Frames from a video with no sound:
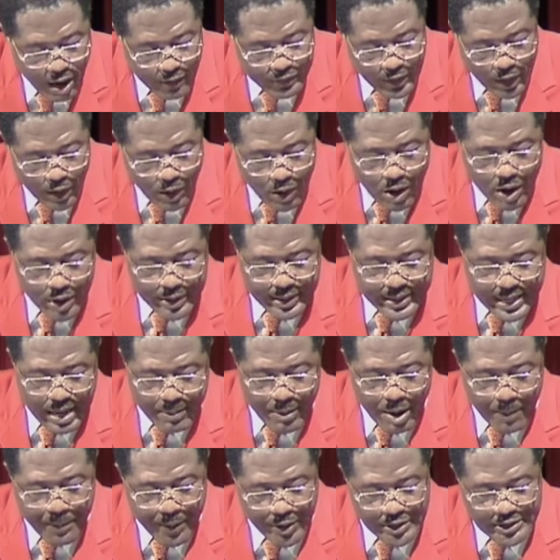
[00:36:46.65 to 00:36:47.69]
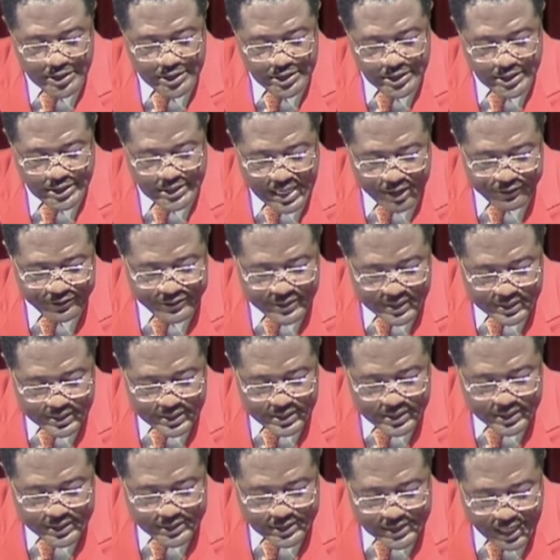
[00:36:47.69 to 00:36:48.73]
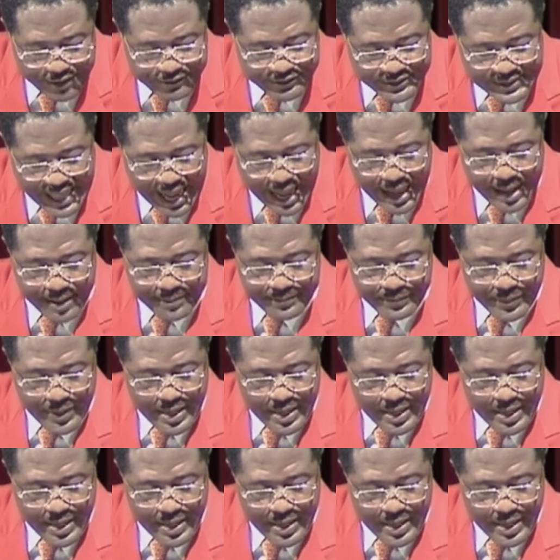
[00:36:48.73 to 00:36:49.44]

of the Lord came upon Jeph- Jephthah,